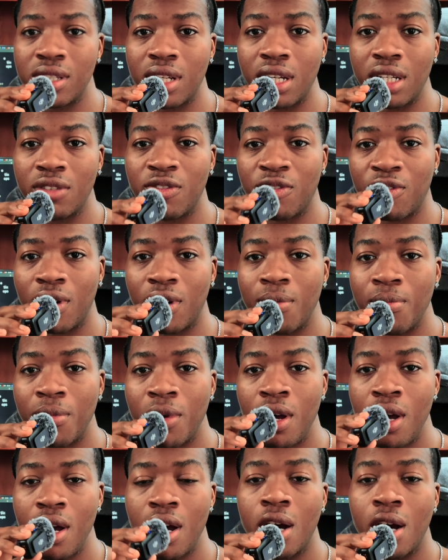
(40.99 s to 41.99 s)
things from
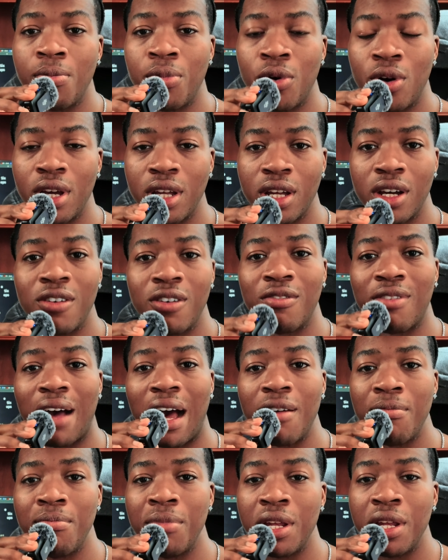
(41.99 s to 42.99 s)
a point of
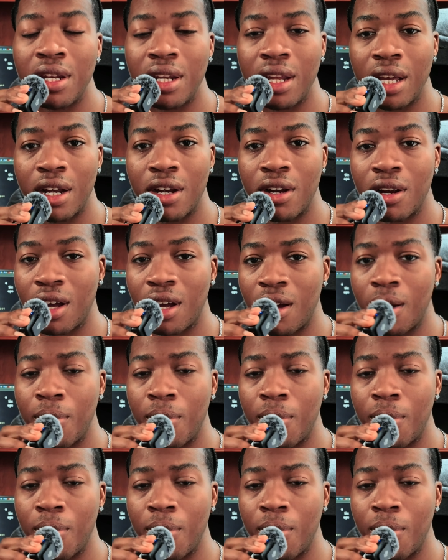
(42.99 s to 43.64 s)
I've been there,